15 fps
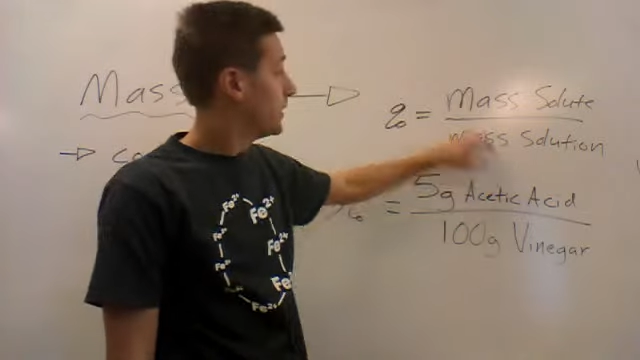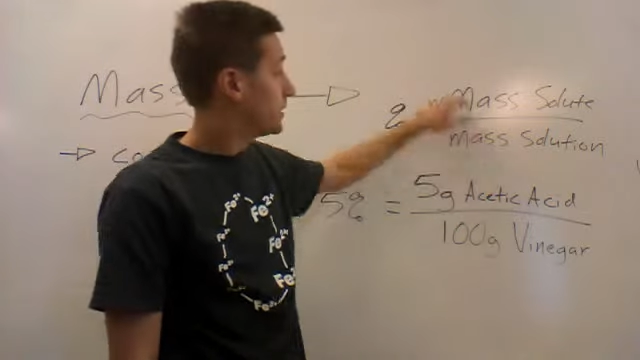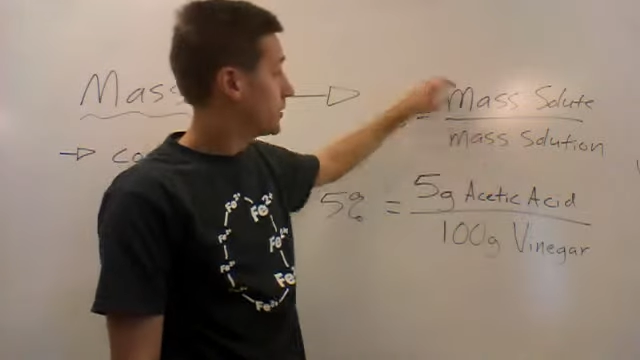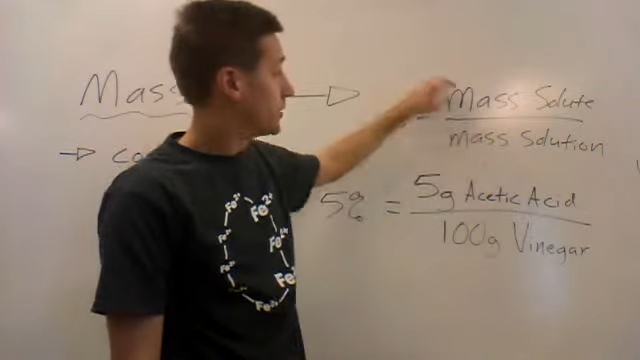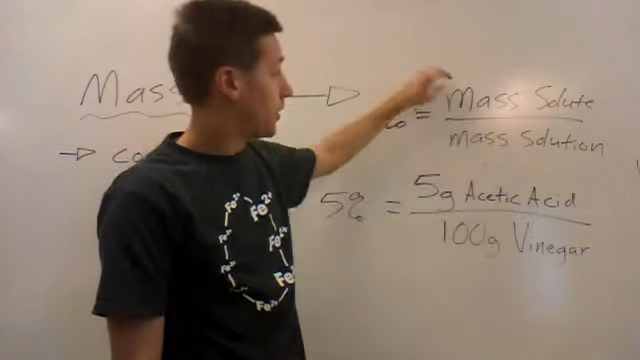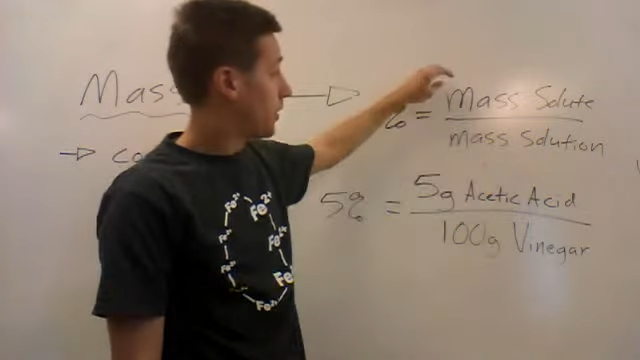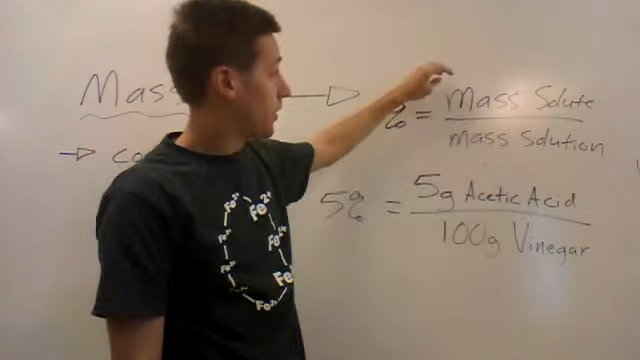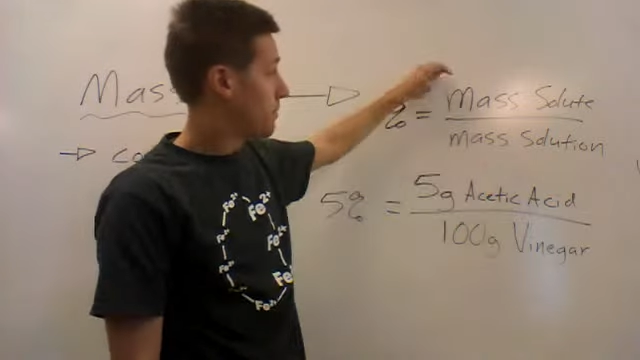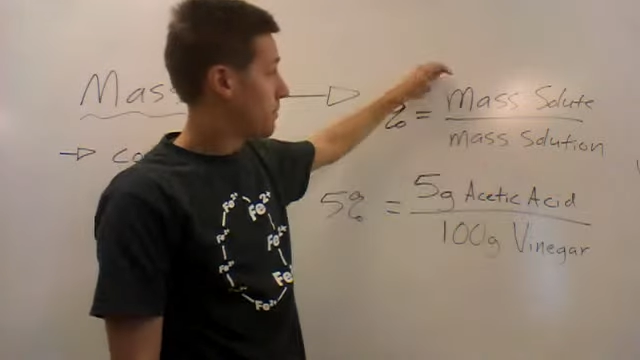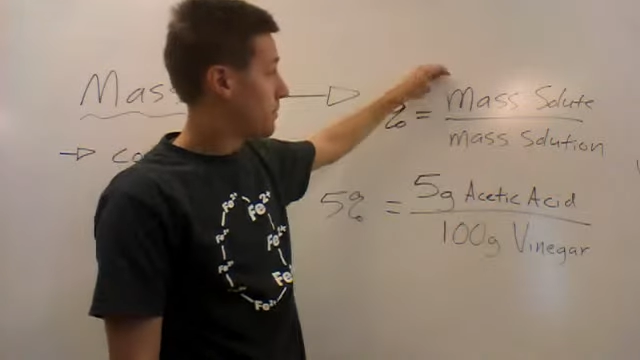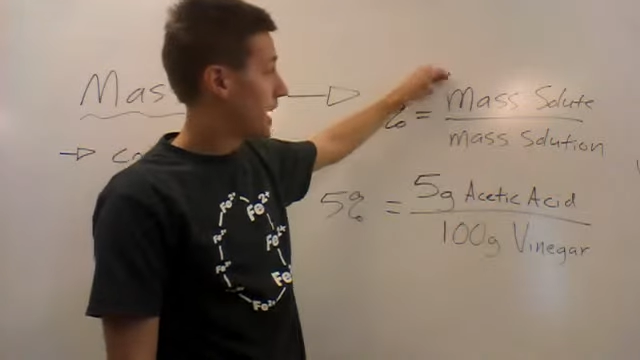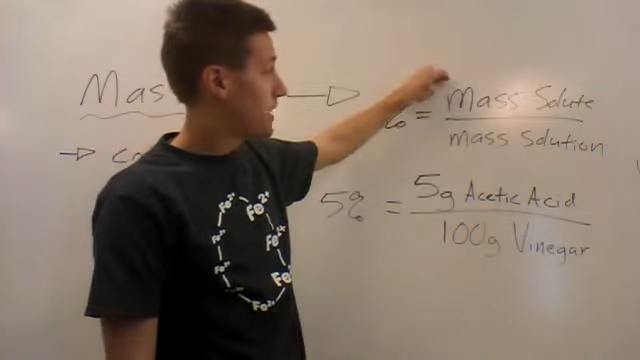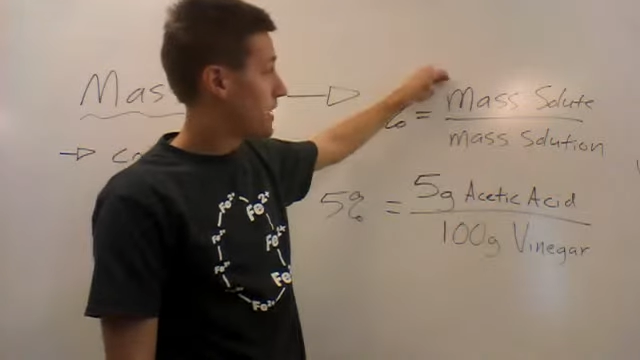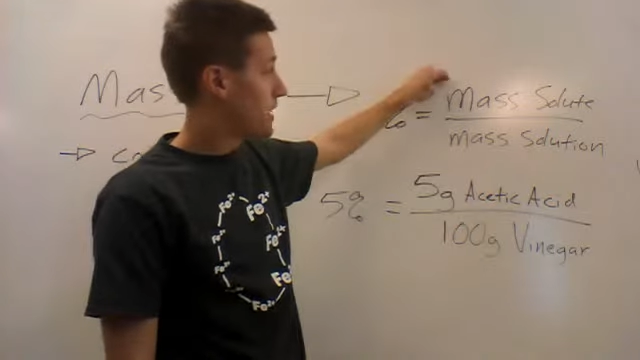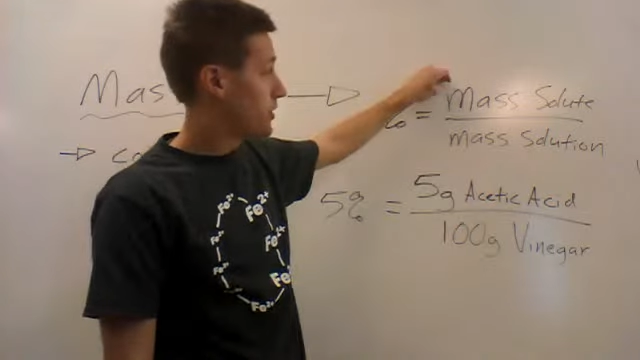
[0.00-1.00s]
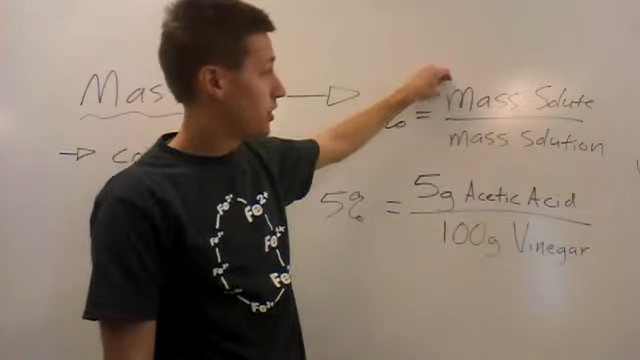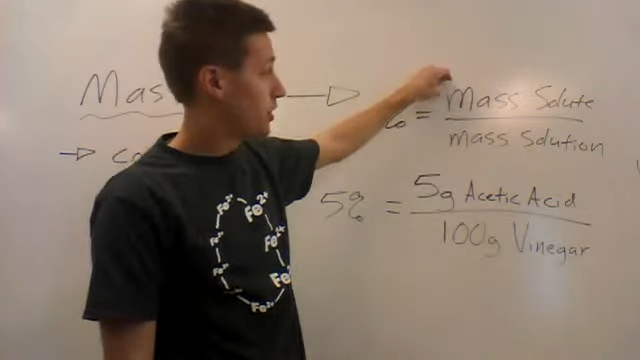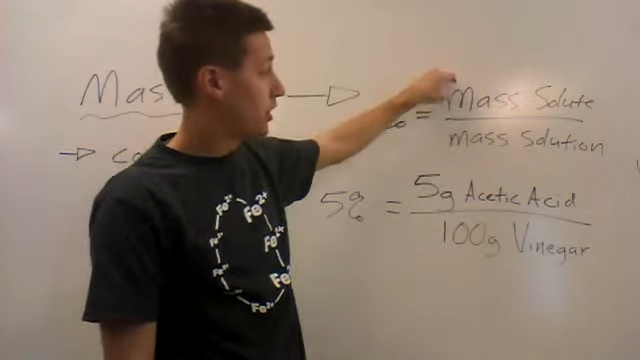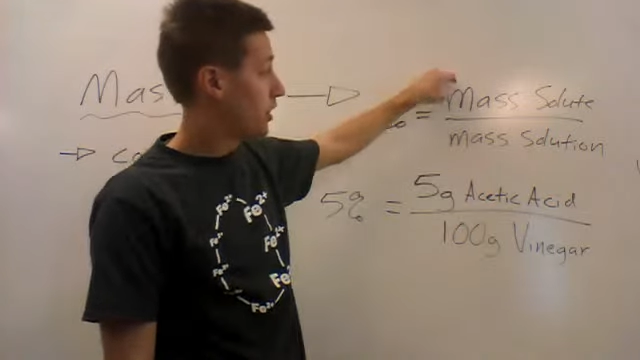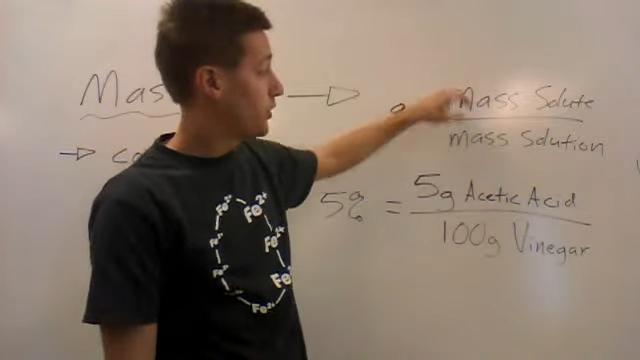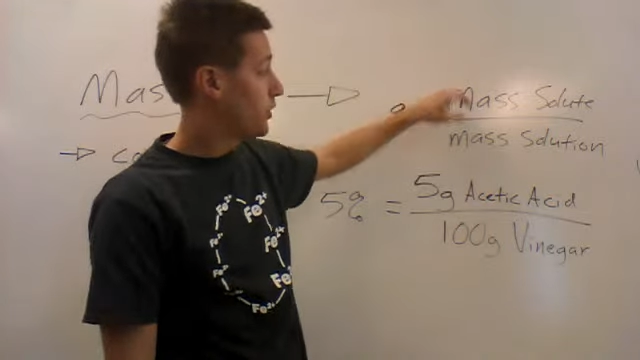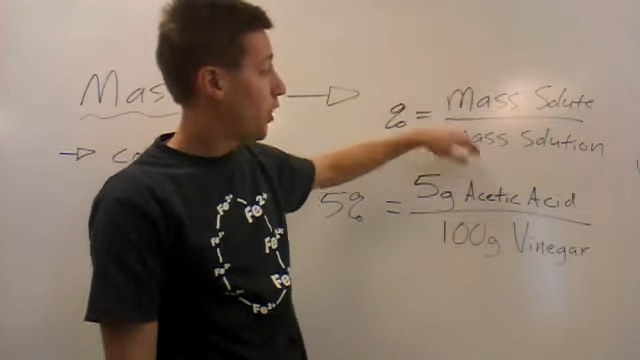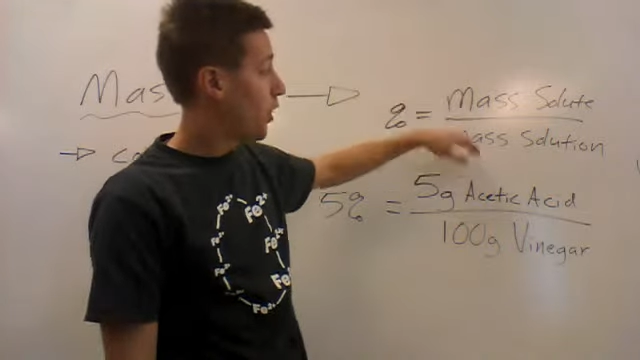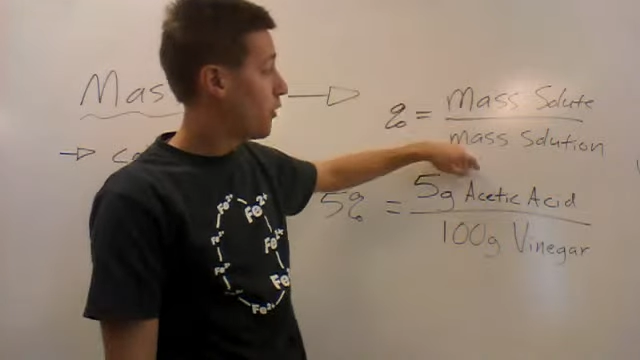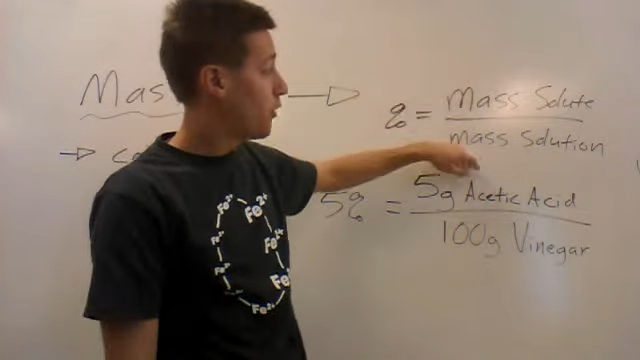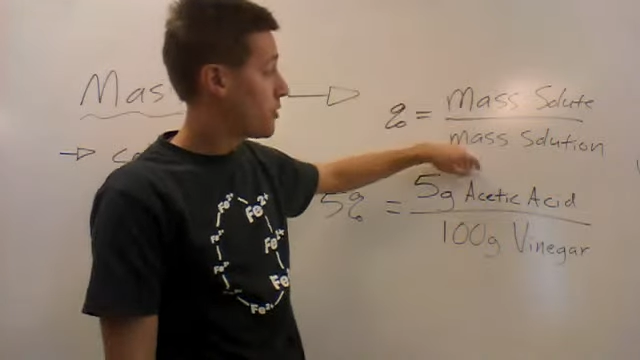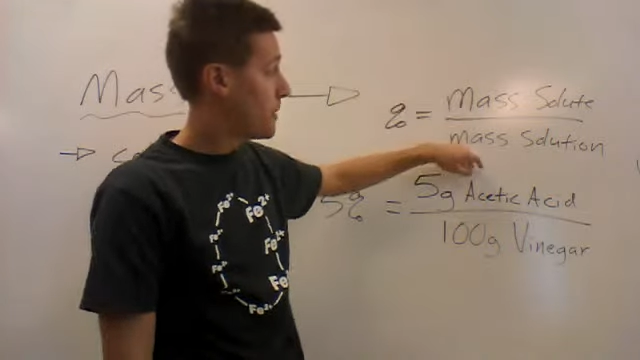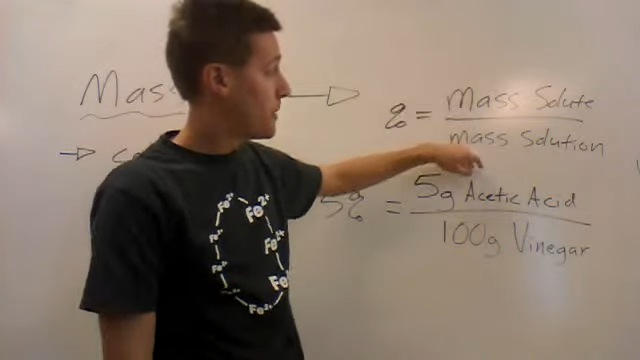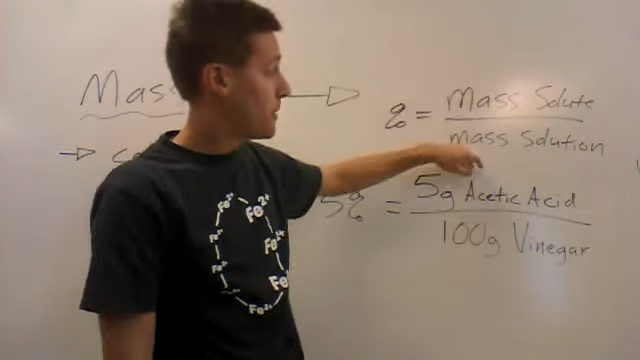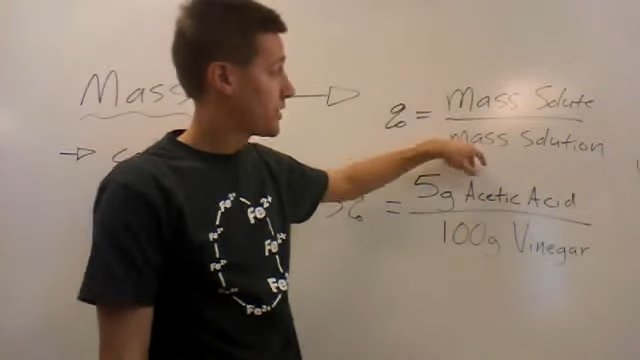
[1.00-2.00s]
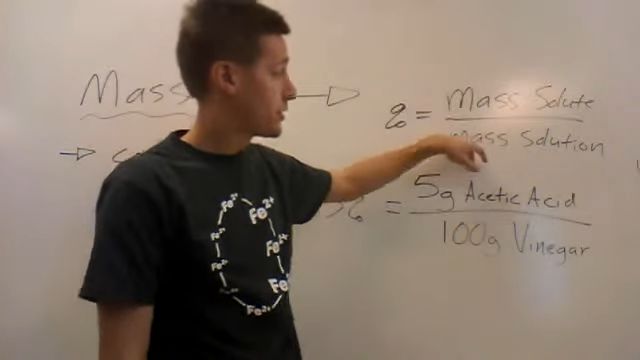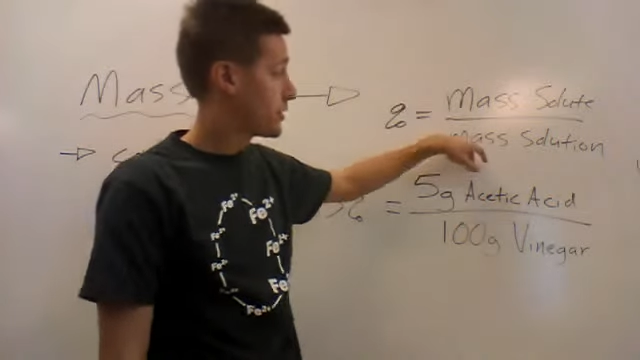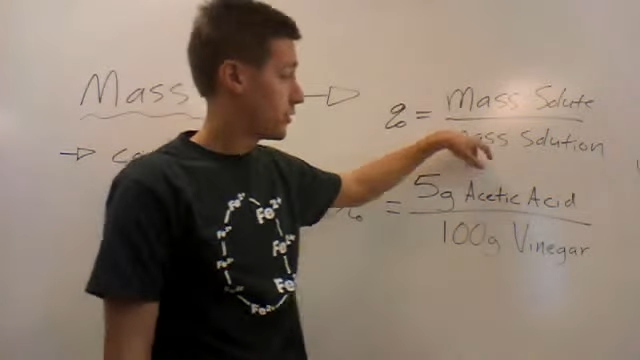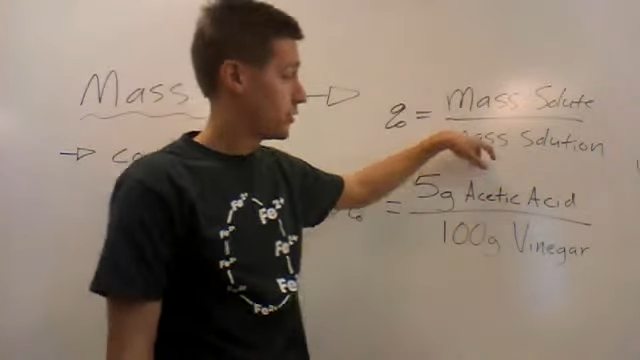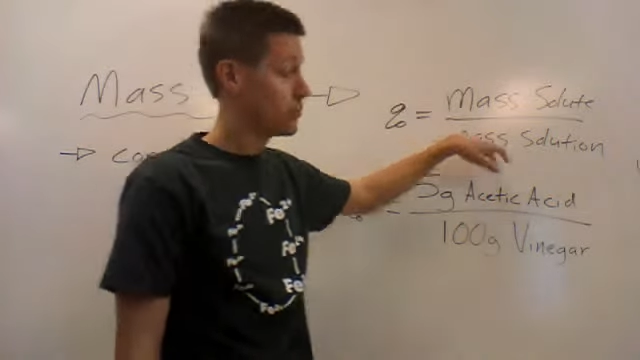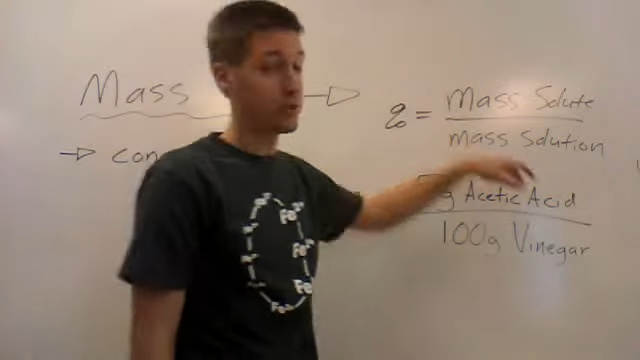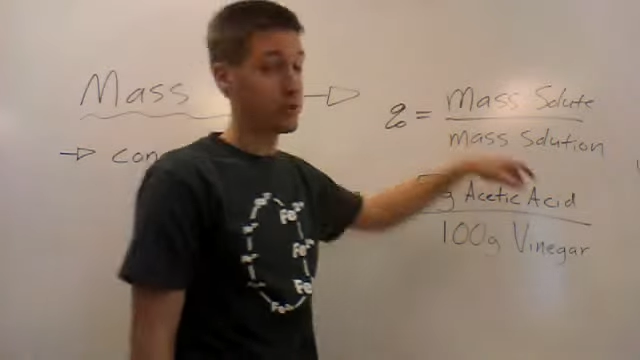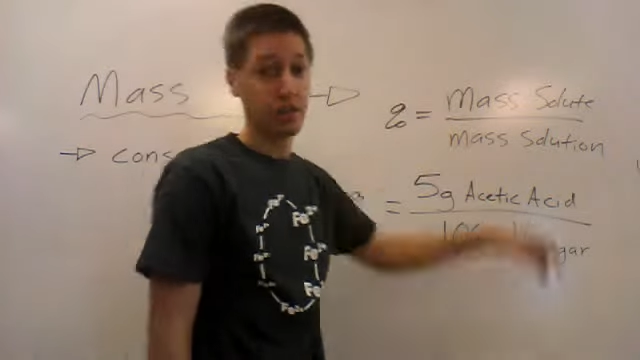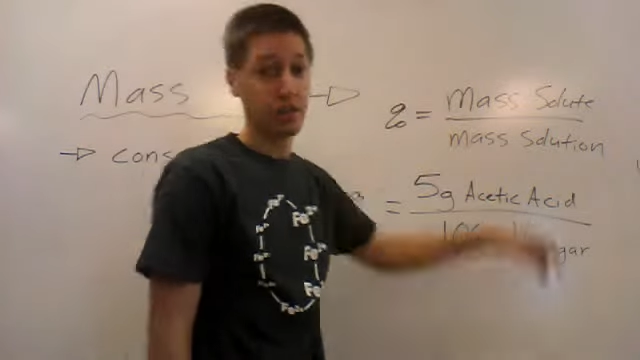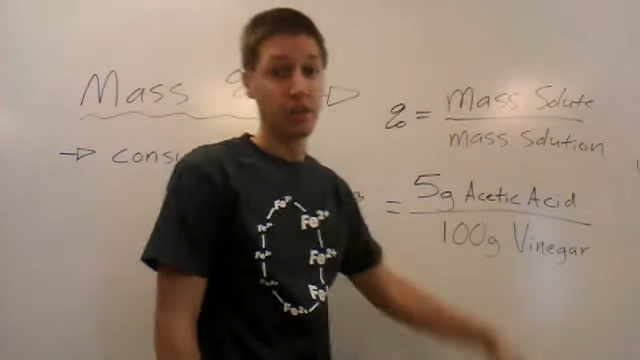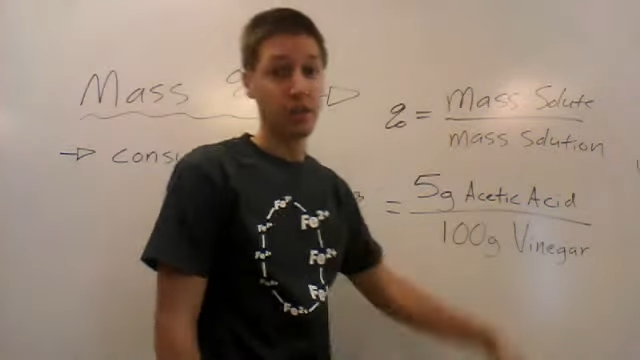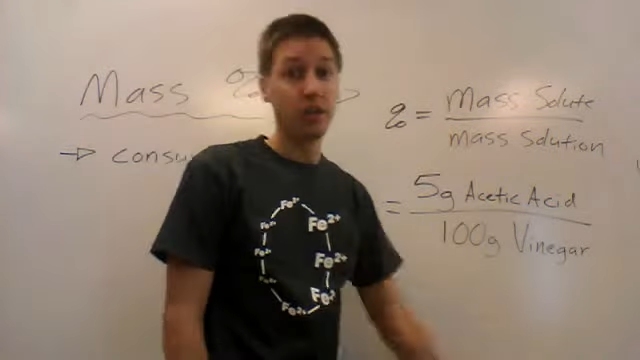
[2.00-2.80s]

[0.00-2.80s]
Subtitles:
So the mass of the solute over the mass of the solution.